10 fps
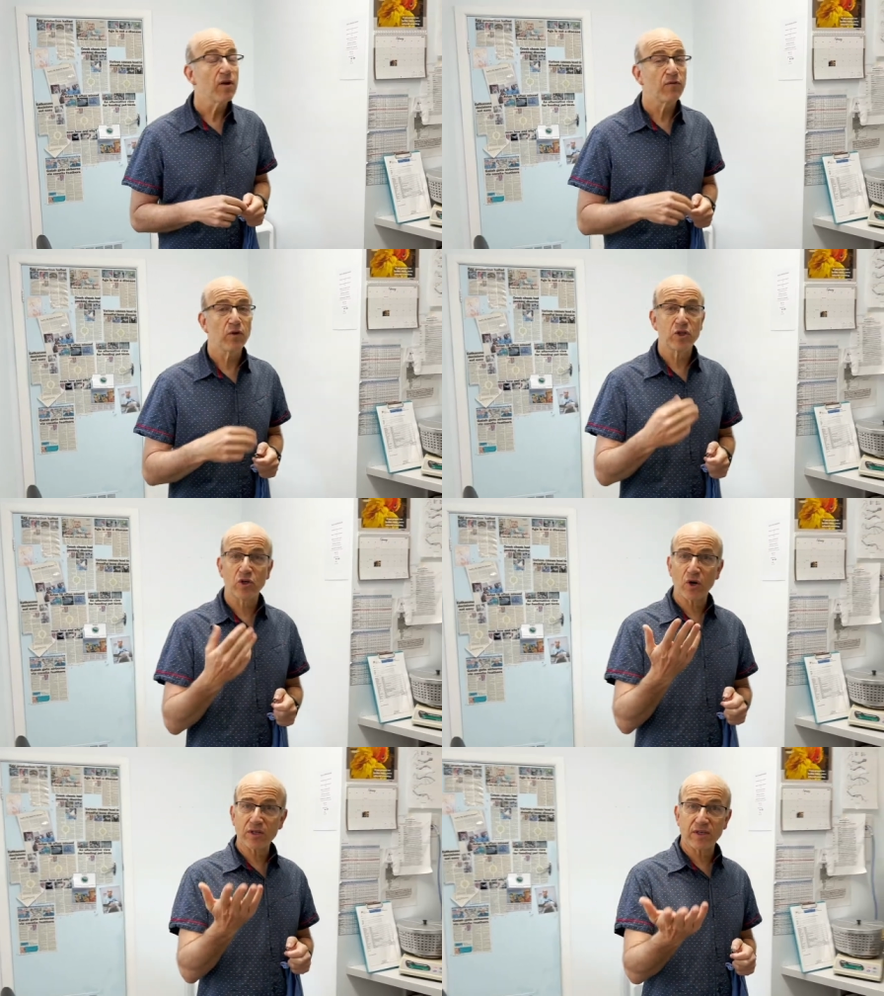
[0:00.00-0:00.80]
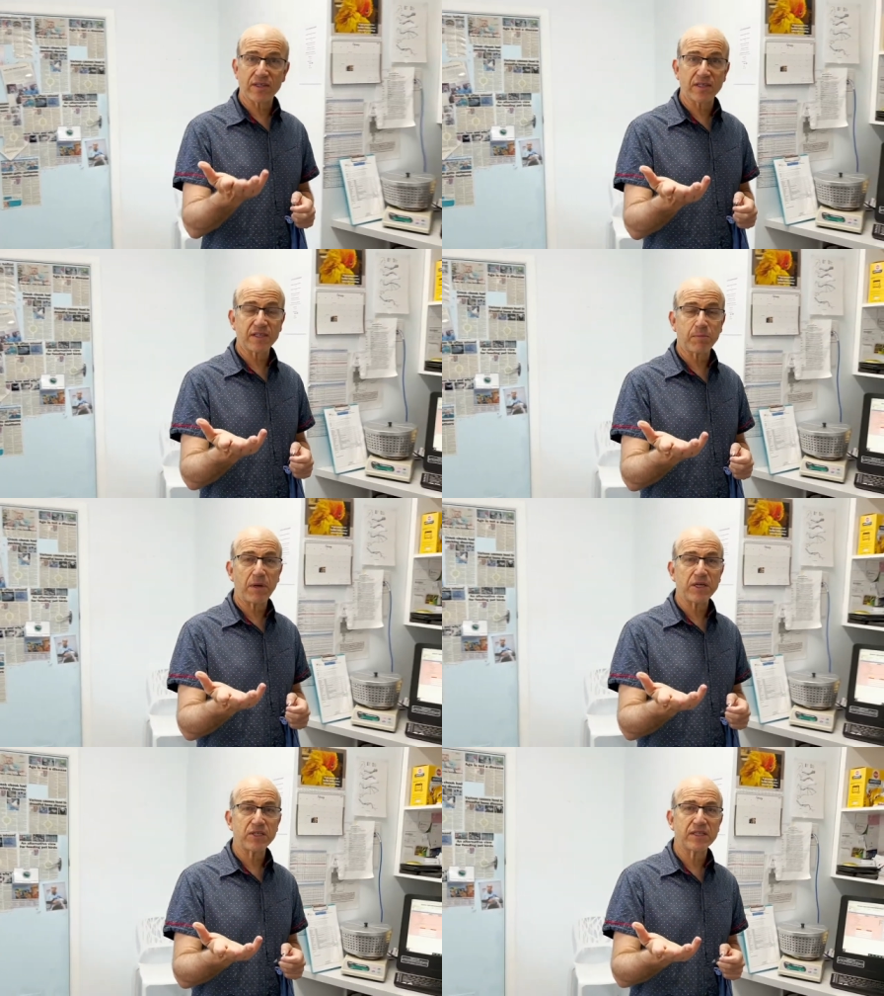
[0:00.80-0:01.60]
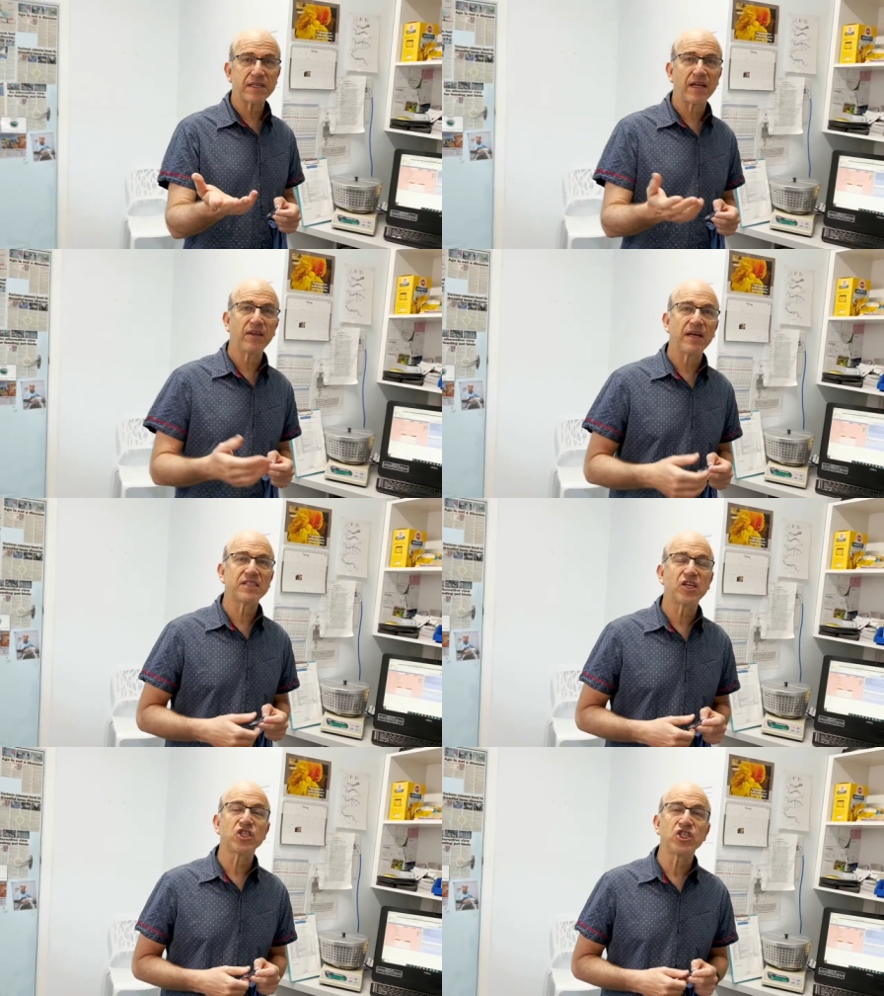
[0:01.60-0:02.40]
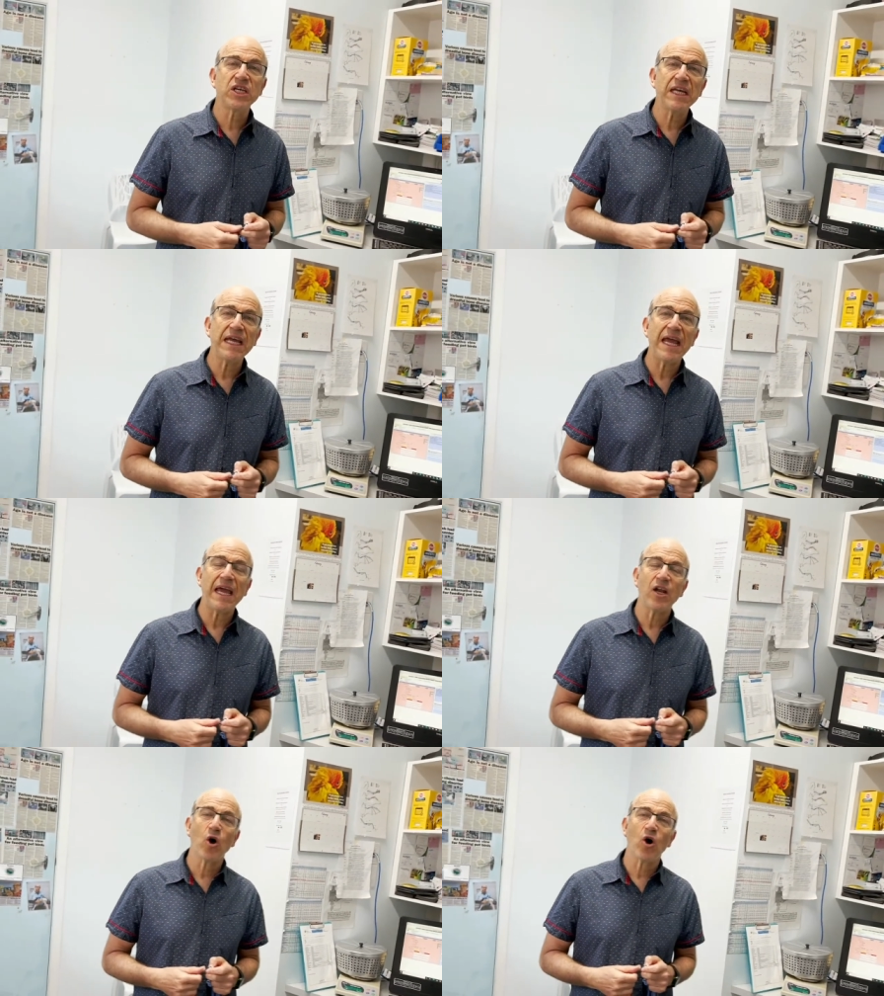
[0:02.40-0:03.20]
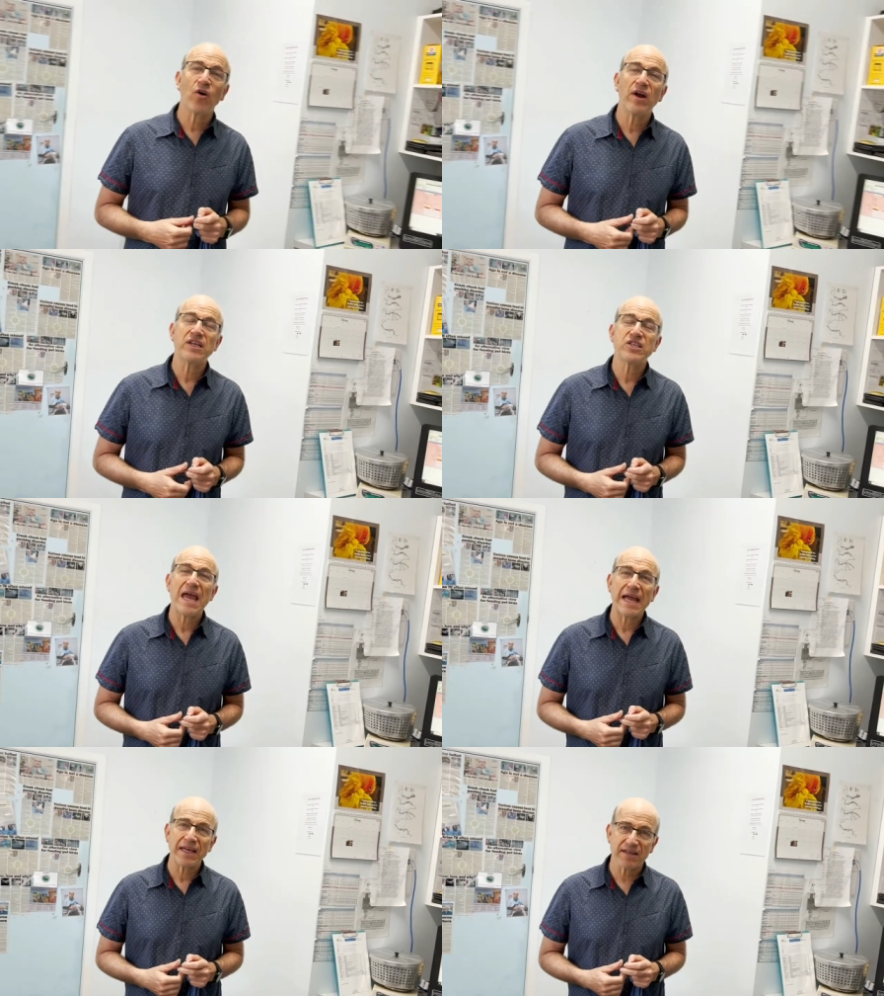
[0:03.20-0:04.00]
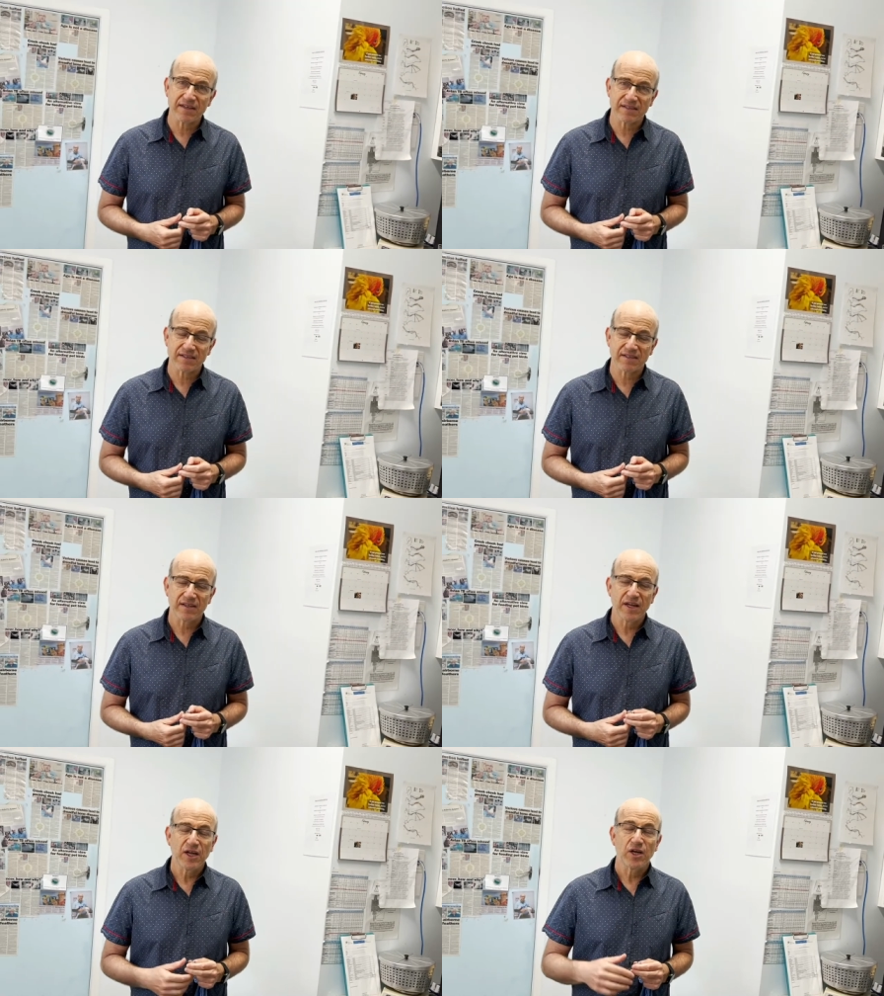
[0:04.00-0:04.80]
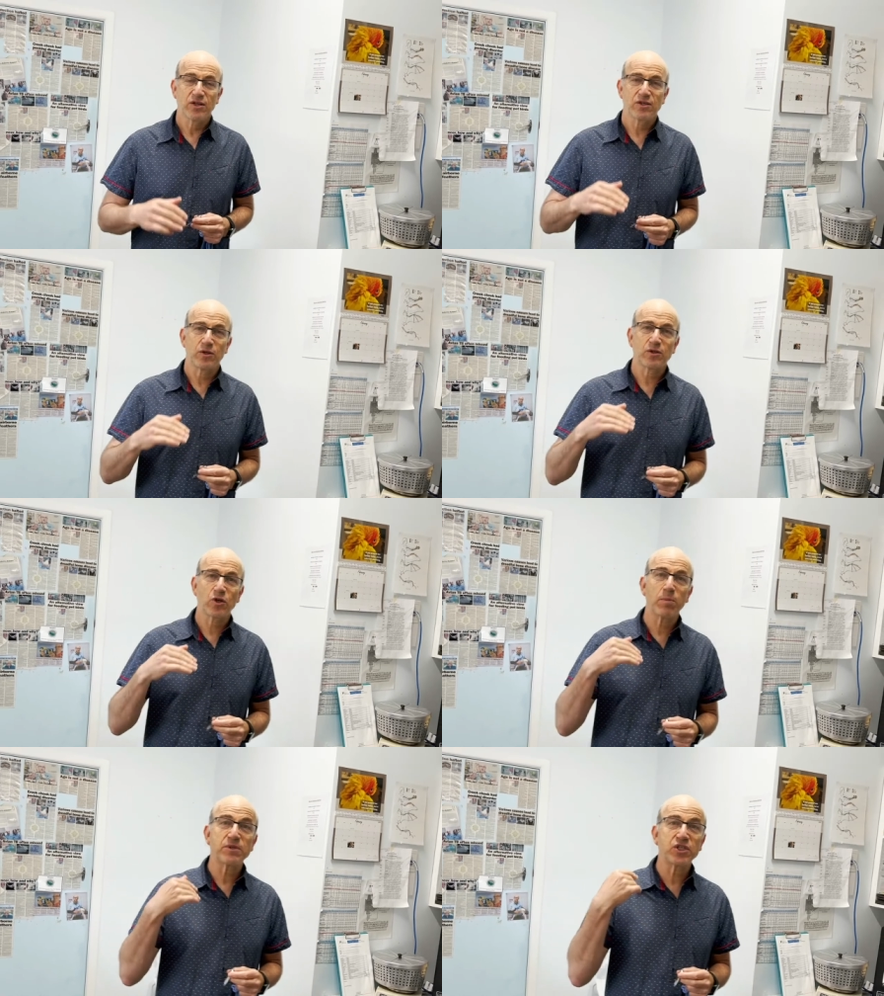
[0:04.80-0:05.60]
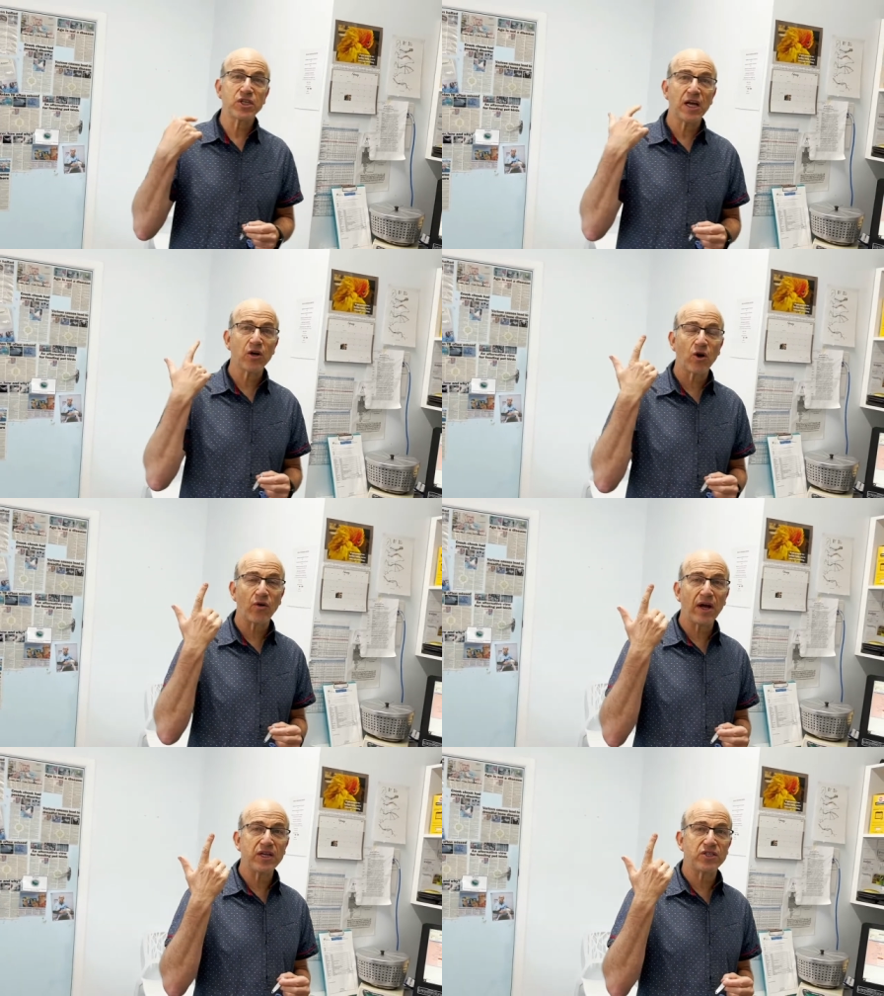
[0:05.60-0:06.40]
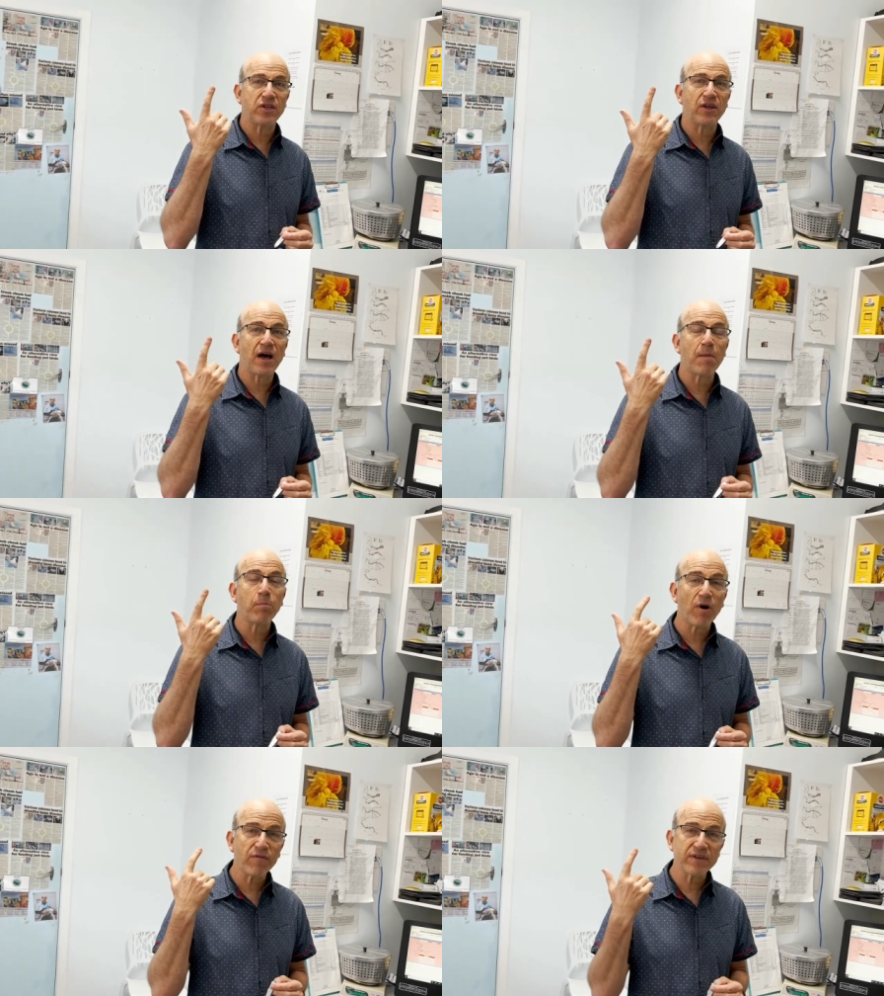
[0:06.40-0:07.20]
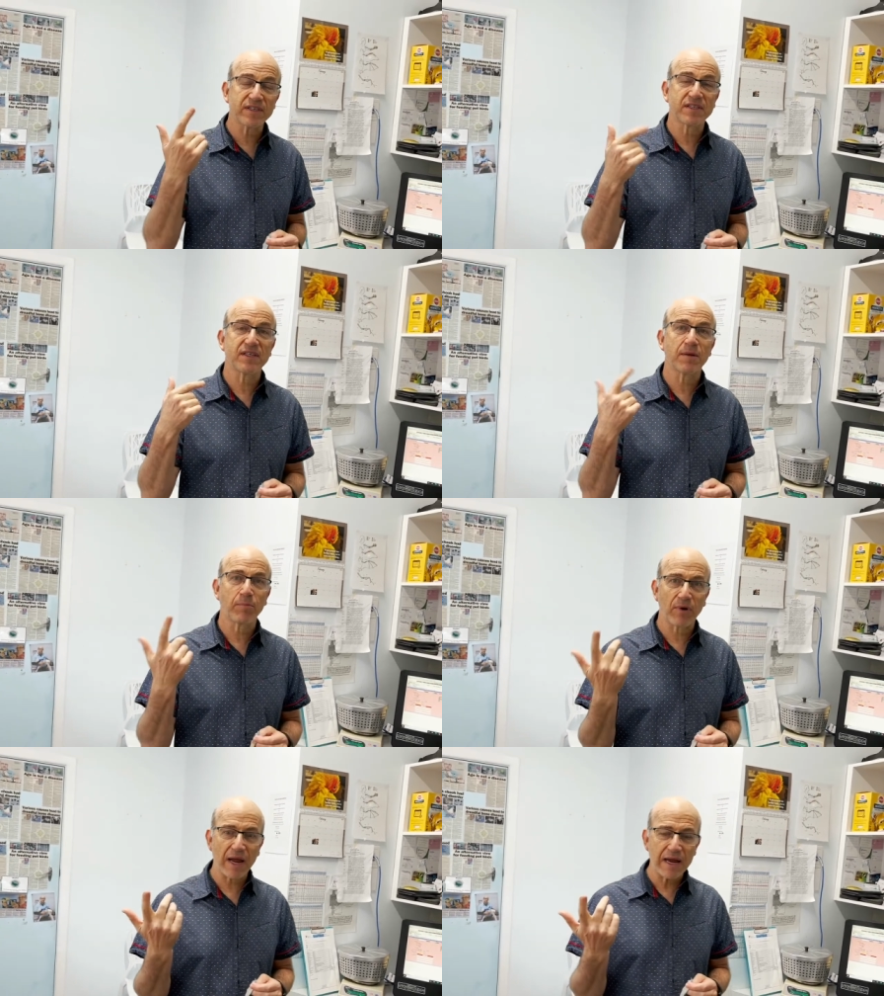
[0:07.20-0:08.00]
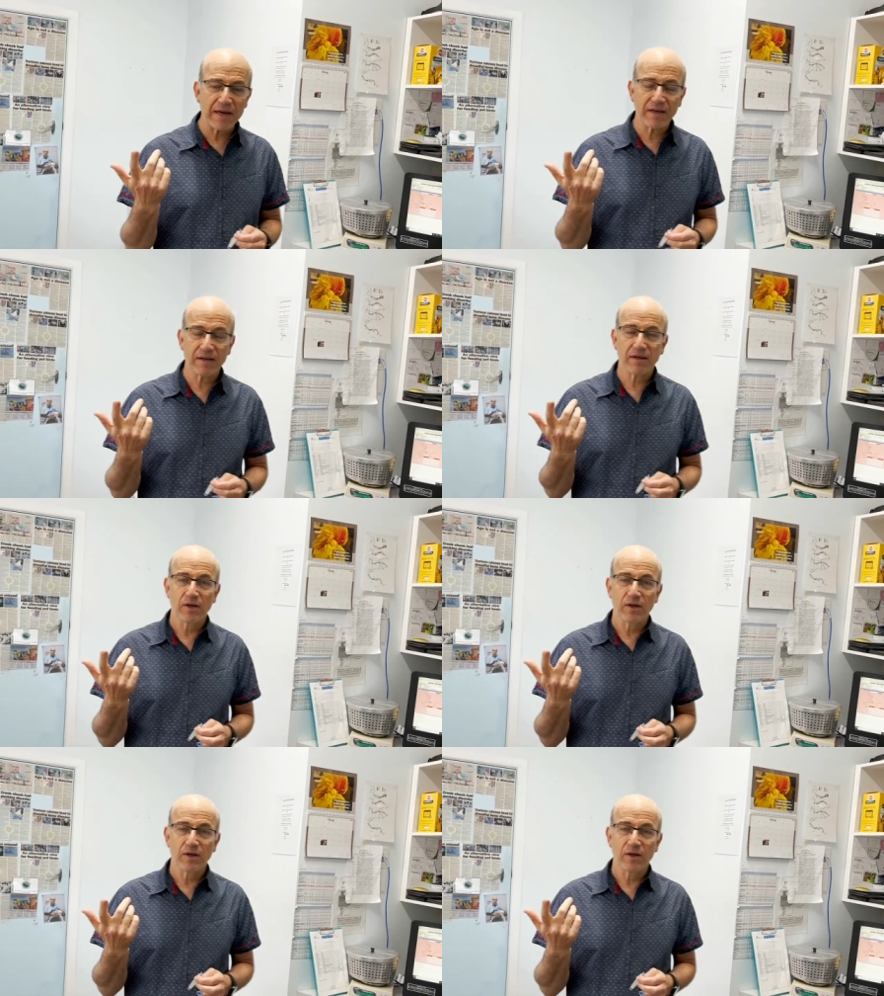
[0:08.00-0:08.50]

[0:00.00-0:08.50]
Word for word: For the doctors and specialists out there, it's a G N R H agonist. So it stops G N R H in the hypophysis in the brain,